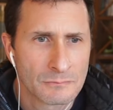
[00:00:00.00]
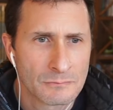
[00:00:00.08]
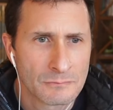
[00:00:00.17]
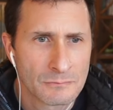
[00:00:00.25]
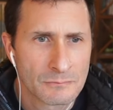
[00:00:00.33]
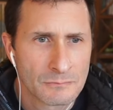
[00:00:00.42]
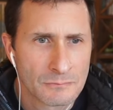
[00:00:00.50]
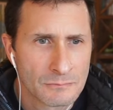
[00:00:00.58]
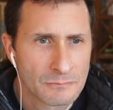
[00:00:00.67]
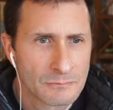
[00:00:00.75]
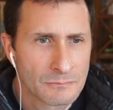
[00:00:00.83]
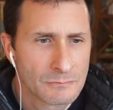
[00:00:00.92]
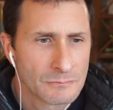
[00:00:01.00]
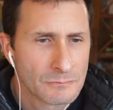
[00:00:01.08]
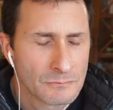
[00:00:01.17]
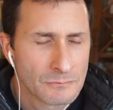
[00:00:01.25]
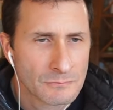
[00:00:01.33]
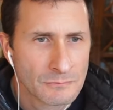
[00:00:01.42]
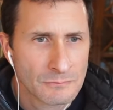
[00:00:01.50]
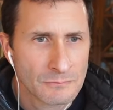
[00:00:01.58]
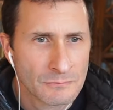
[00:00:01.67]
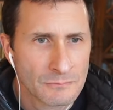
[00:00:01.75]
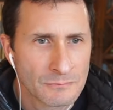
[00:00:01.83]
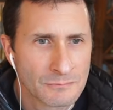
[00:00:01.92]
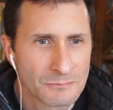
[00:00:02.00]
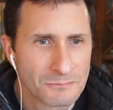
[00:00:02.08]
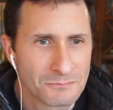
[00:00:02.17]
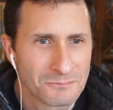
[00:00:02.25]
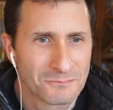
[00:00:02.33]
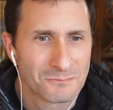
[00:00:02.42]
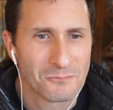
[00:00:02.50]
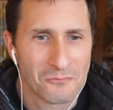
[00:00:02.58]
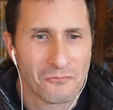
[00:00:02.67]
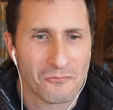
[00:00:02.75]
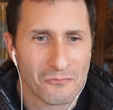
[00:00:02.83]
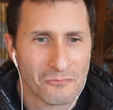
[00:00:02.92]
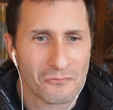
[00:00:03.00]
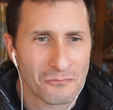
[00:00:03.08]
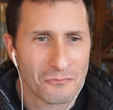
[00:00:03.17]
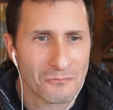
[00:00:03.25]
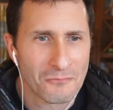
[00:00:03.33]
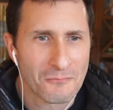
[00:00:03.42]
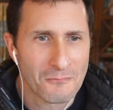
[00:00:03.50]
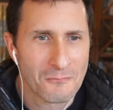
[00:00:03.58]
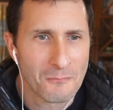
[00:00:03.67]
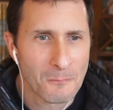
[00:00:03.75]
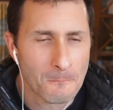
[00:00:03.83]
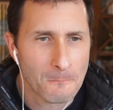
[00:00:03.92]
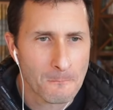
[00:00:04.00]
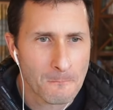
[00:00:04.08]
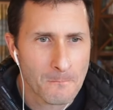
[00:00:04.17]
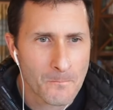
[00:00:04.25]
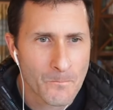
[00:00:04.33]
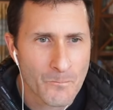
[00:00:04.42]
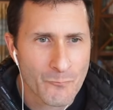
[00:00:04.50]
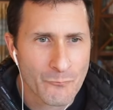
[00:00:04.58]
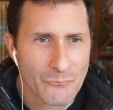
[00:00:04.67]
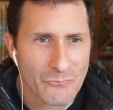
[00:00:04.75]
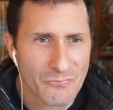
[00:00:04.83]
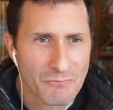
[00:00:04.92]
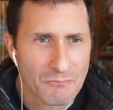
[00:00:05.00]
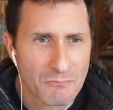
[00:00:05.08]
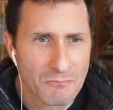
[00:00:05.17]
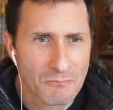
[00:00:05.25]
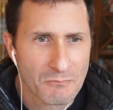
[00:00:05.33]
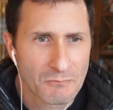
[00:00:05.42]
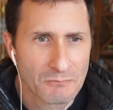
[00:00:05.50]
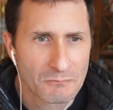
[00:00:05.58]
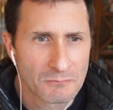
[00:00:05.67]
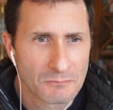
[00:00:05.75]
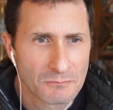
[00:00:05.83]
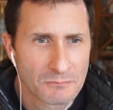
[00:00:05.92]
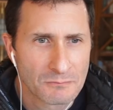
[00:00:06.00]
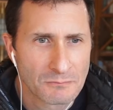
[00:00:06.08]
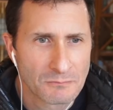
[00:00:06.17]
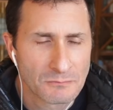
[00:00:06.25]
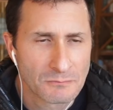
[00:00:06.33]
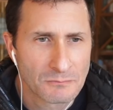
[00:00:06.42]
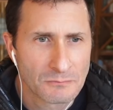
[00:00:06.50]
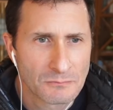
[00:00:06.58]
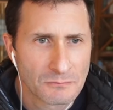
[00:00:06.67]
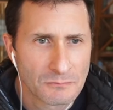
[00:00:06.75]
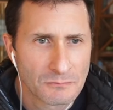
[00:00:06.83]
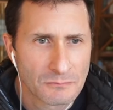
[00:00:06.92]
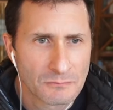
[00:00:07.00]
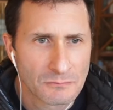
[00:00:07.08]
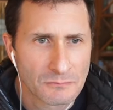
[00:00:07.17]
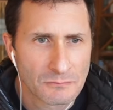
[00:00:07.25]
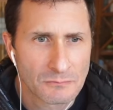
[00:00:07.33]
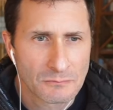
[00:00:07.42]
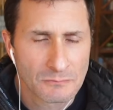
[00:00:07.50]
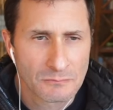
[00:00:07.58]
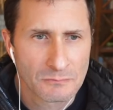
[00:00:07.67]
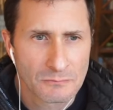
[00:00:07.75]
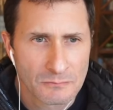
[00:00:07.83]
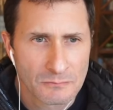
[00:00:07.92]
This person isn't speaking.